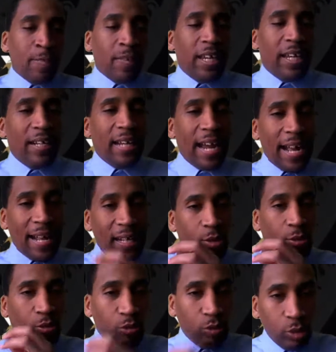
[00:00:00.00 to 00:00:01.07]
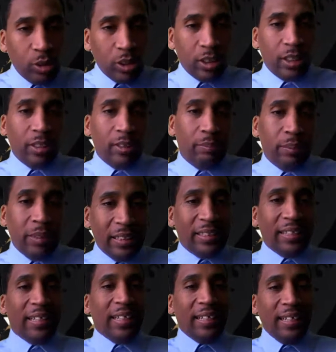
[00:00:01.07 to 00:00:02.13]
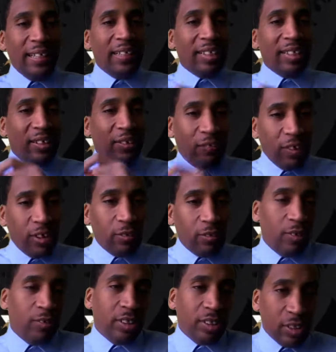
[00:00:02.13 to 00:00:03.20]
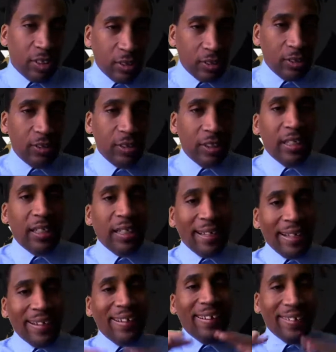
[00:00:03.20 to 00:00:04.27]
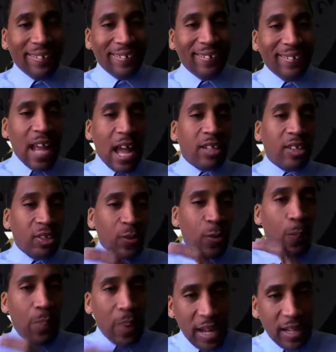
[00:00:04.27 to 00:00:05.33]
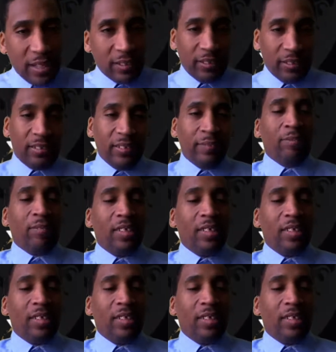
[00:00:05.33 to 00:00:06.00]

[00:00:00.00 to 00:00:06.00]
And at the root of the beast is the Federal Reserve and the international bankers.